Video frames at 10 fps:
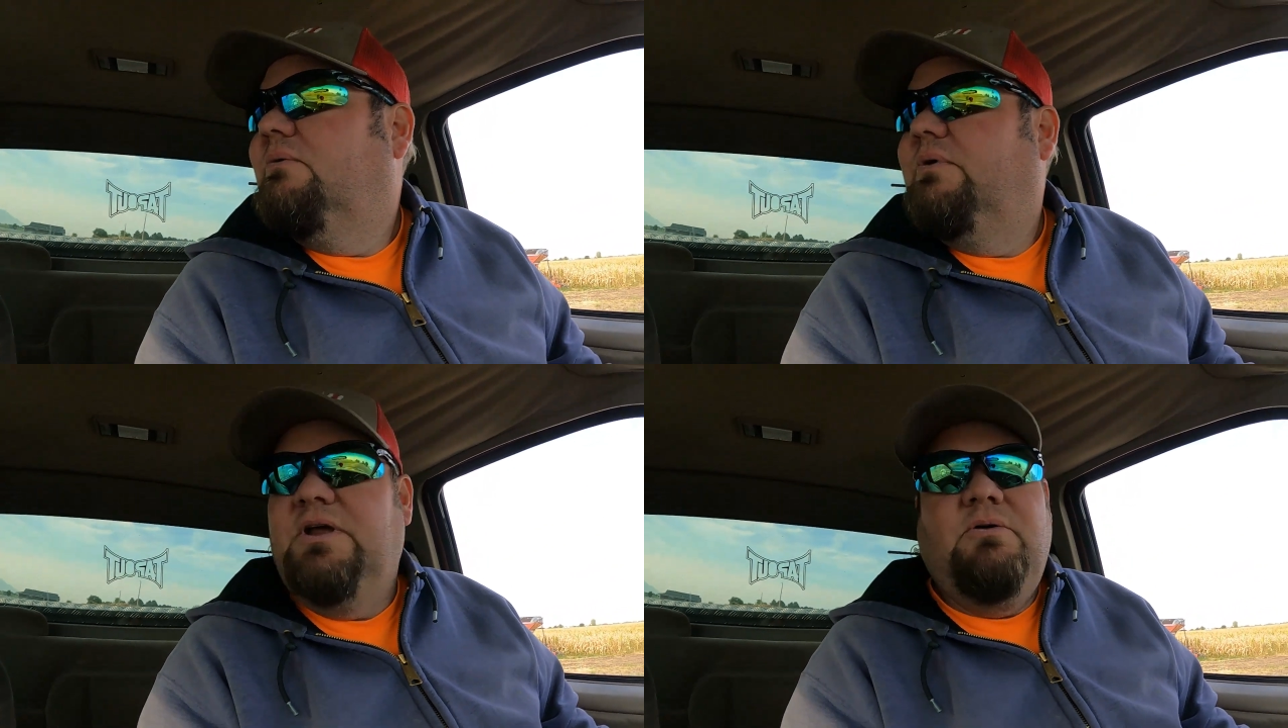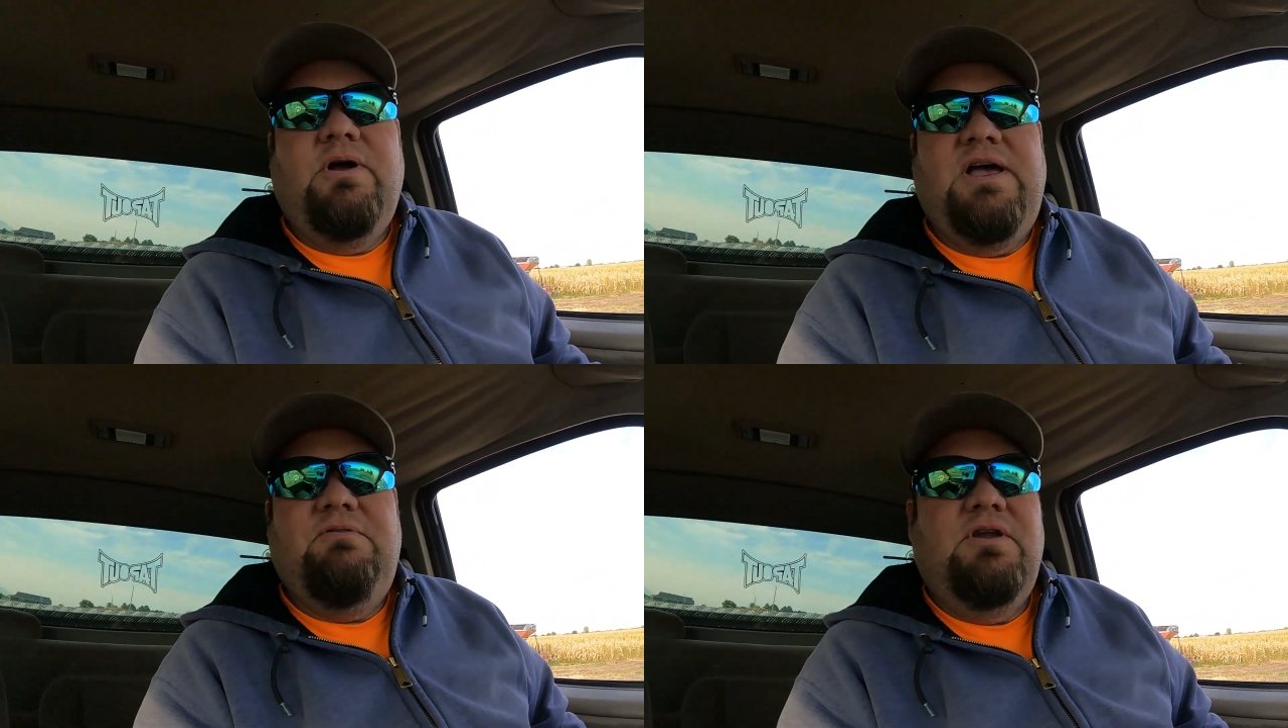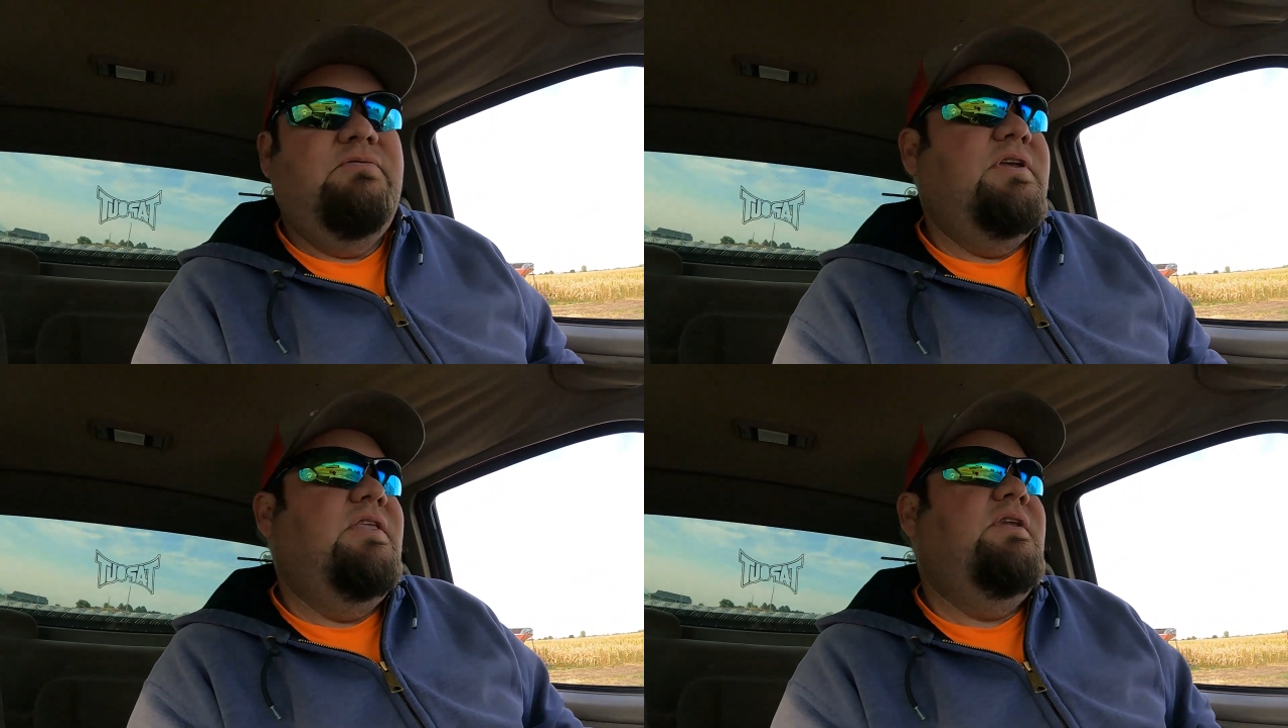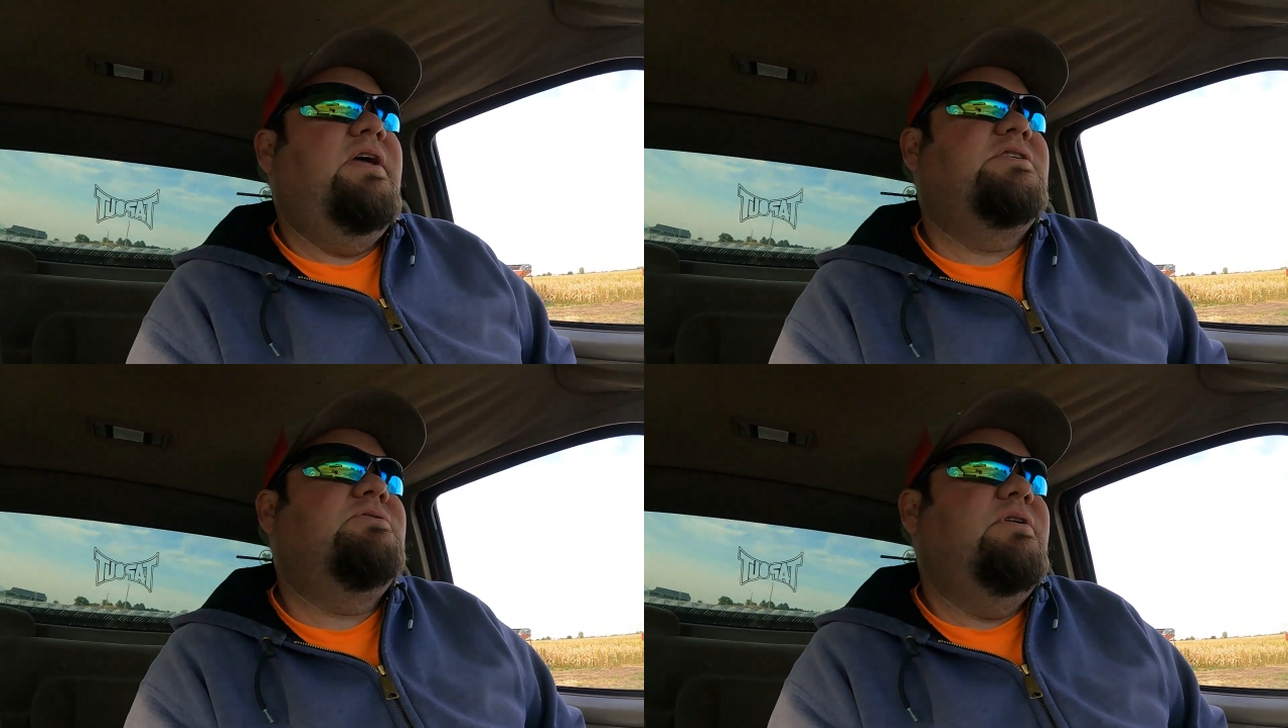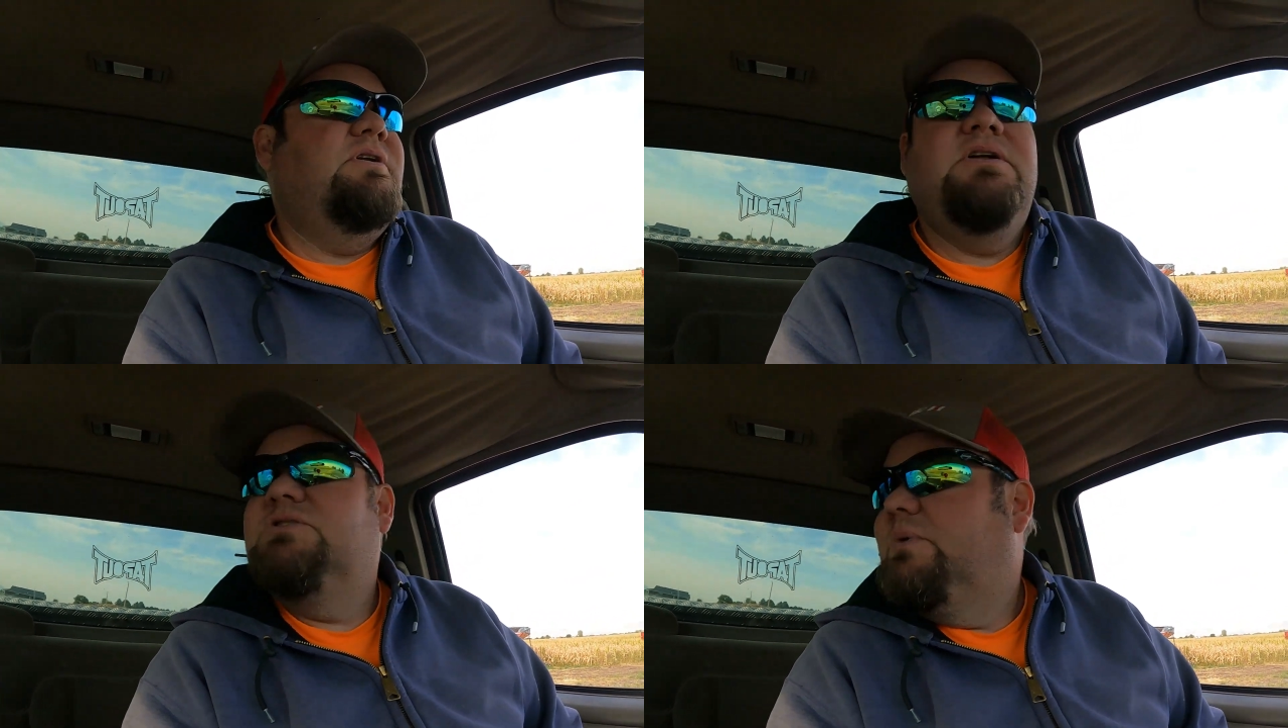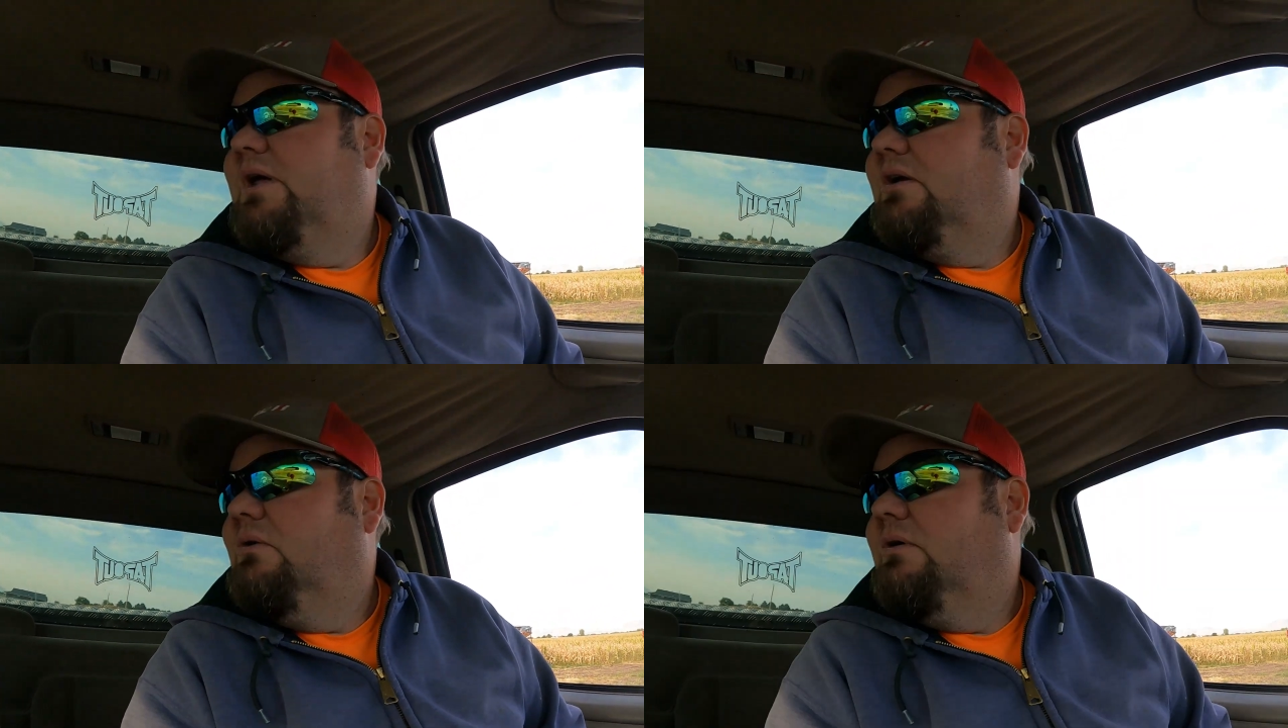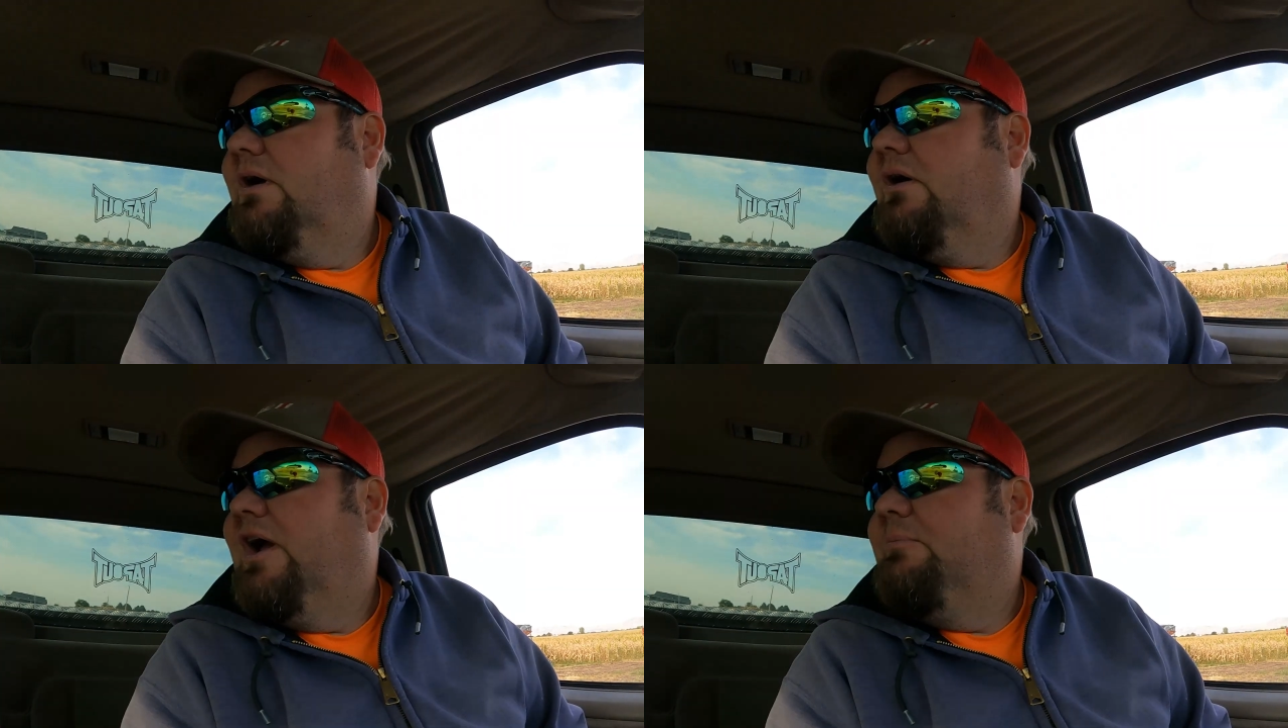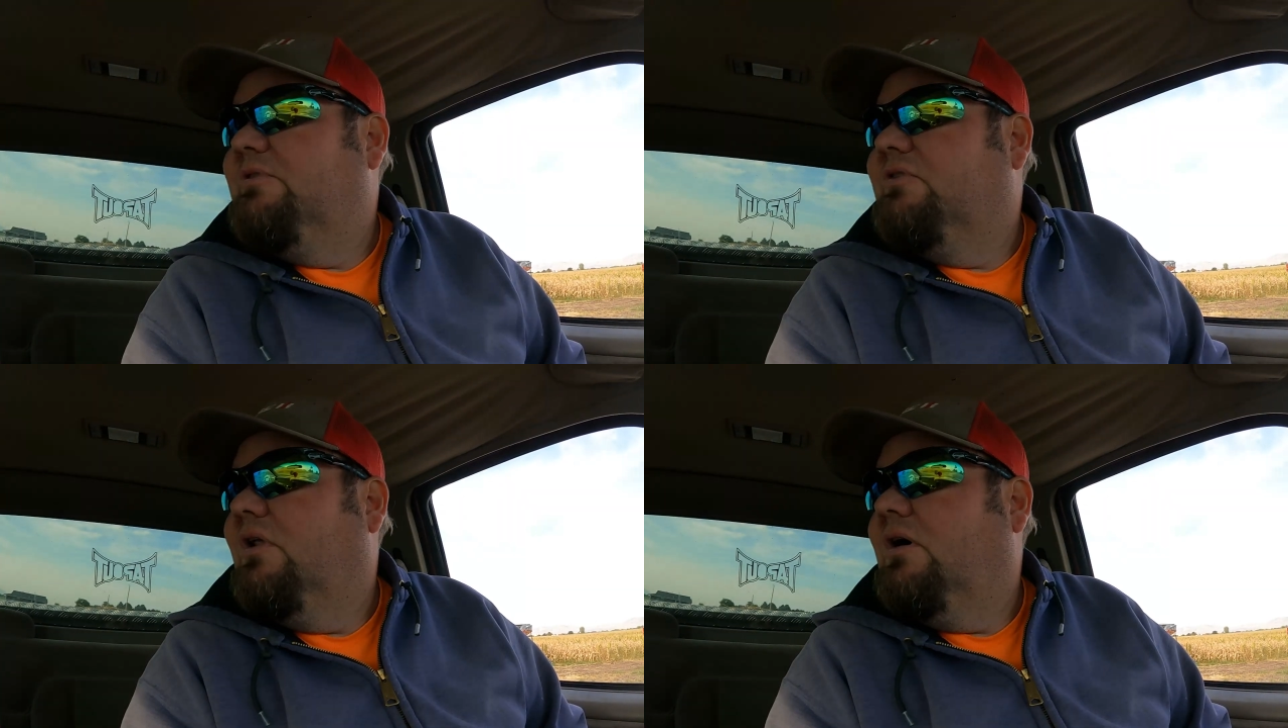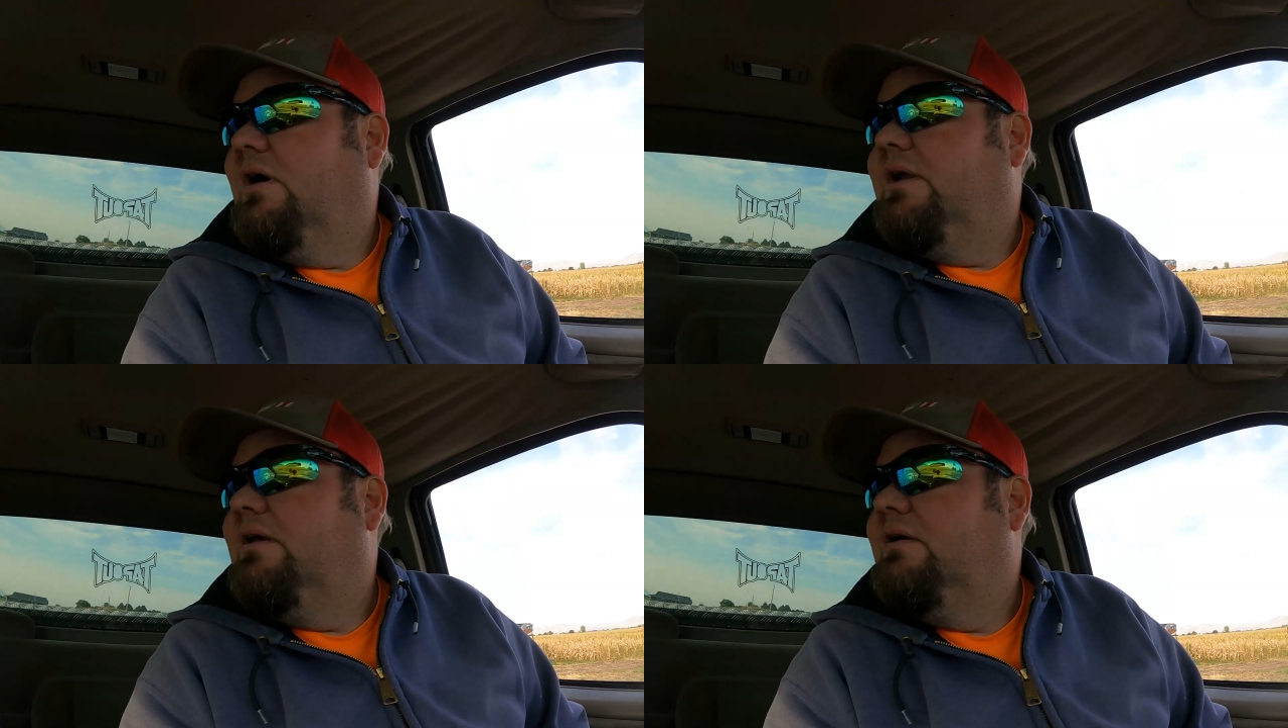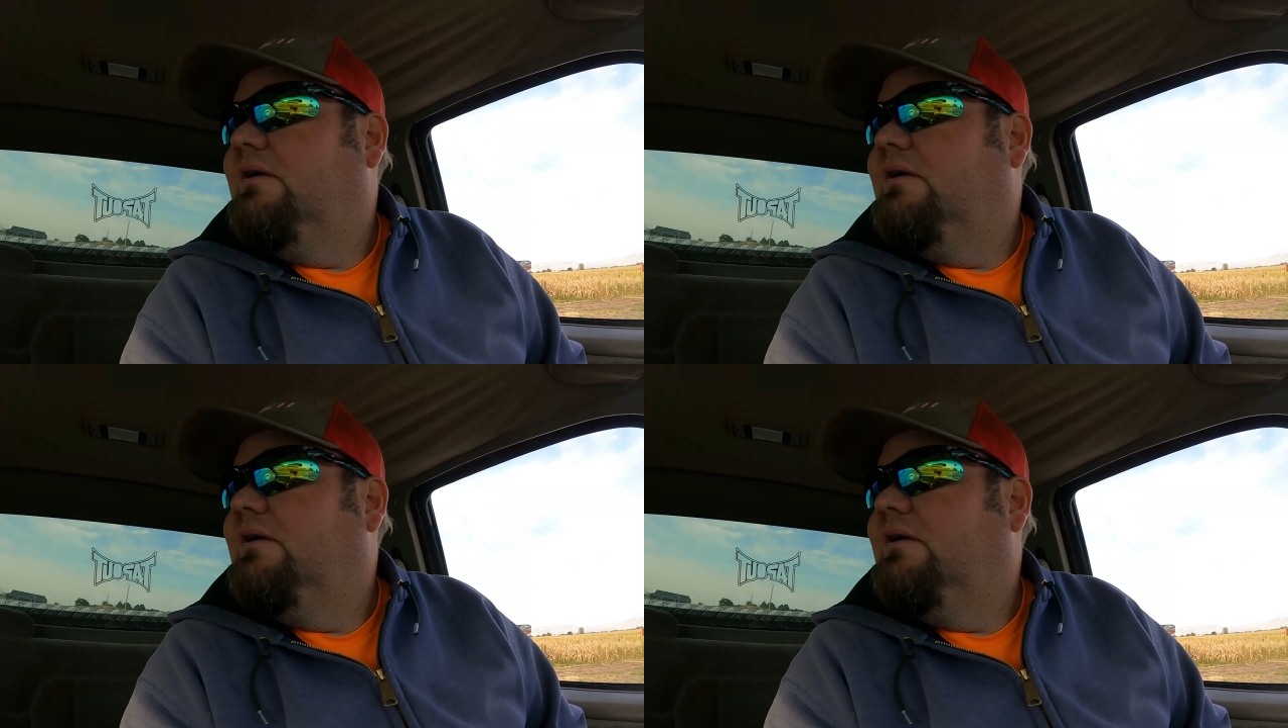We didn't quite have enough to get the next run done, so we got it going on Grandpa's lawn.